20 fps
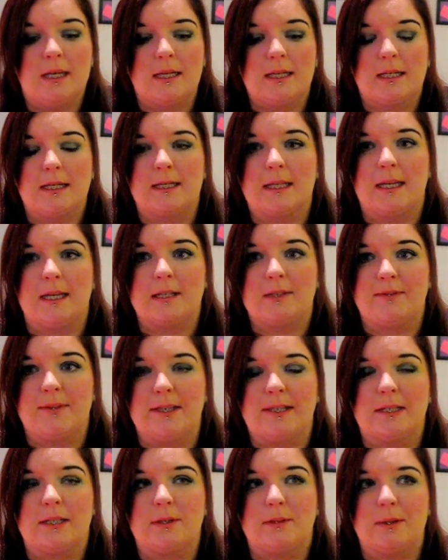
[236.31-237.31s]
because let's
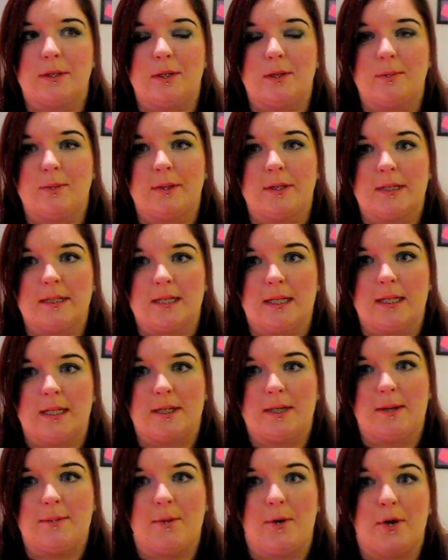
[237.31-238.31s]
face it, when you're putting sun
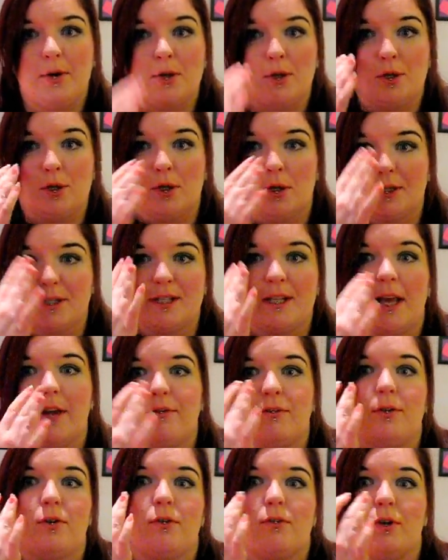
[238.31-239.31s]
cream on, you're not
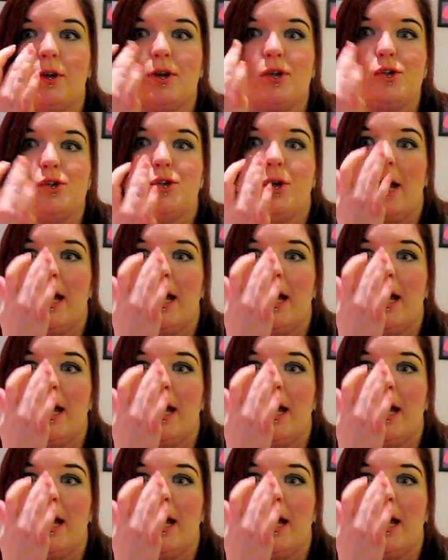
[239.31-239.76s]
slathering it around your